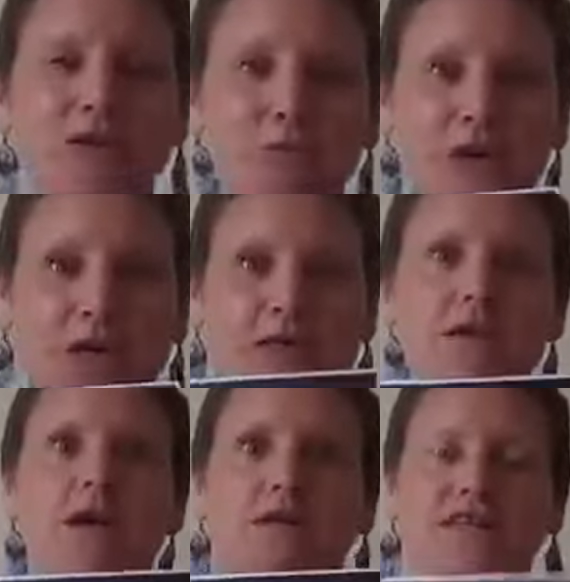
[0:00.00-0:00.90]
cookbook, and it's
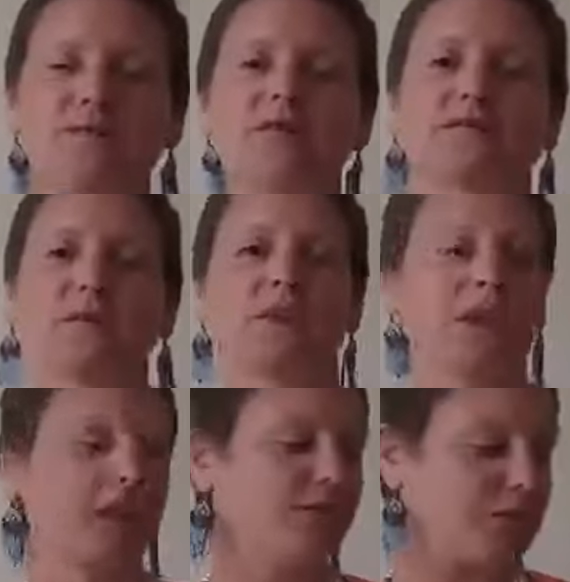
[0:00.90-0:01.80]
all recipes from
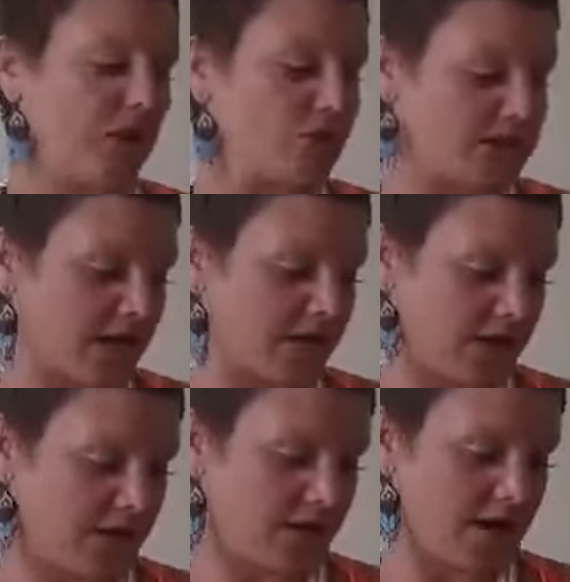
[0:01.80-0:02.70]
the hotel
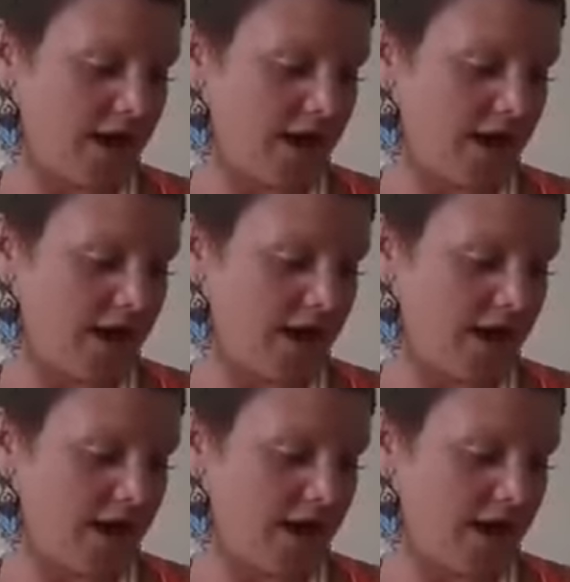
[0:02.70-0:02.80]
here.